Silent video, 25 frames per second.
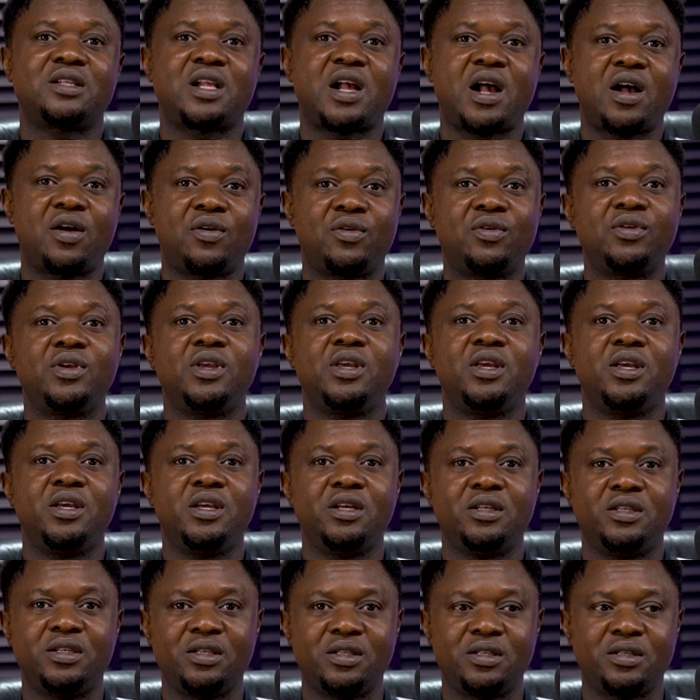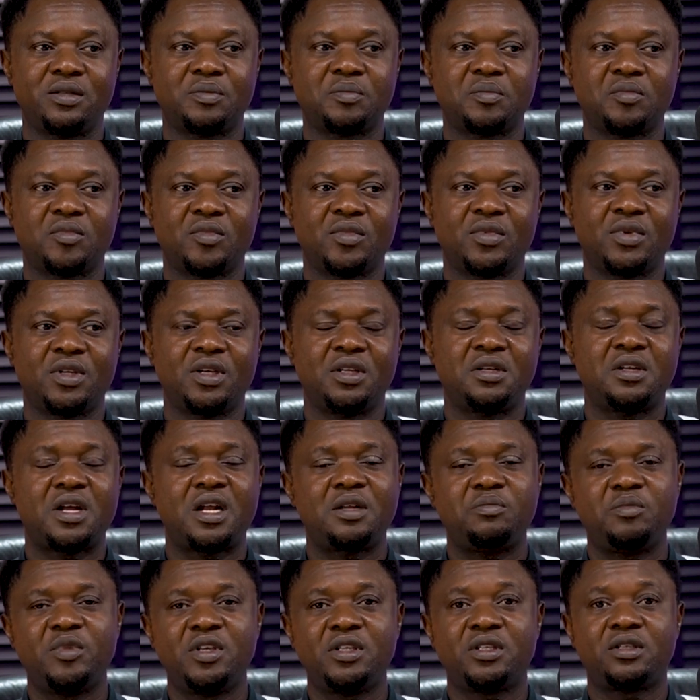now hidden.
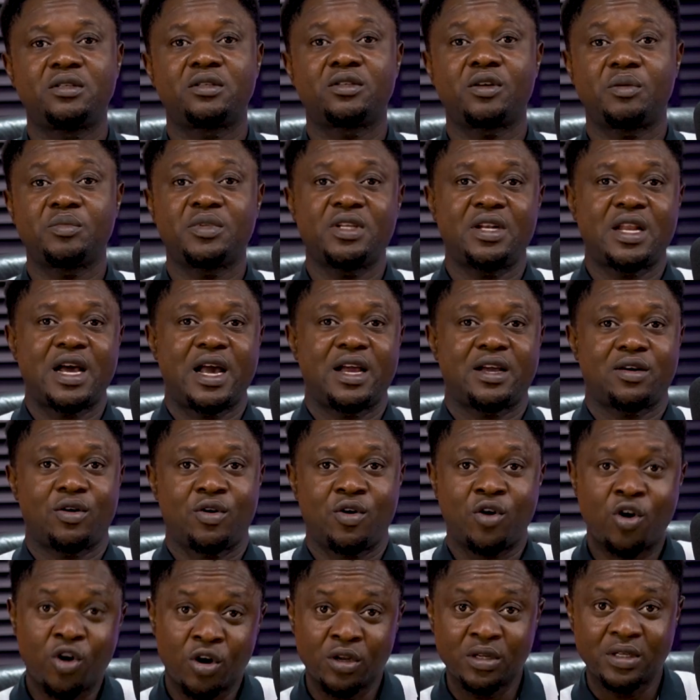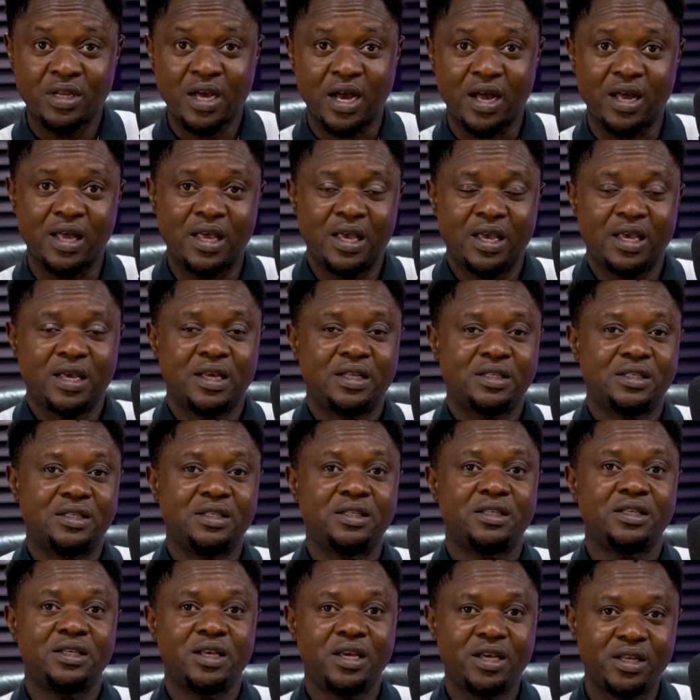That means something like under, it
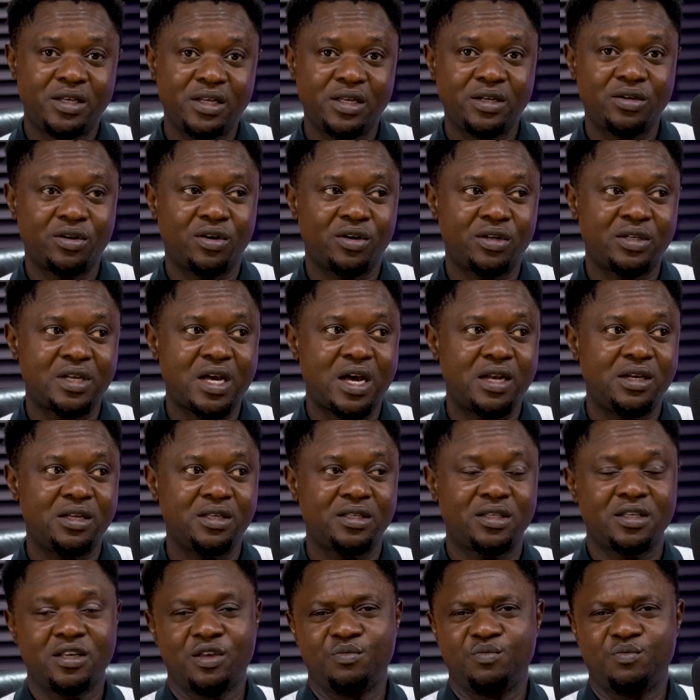is hidden under this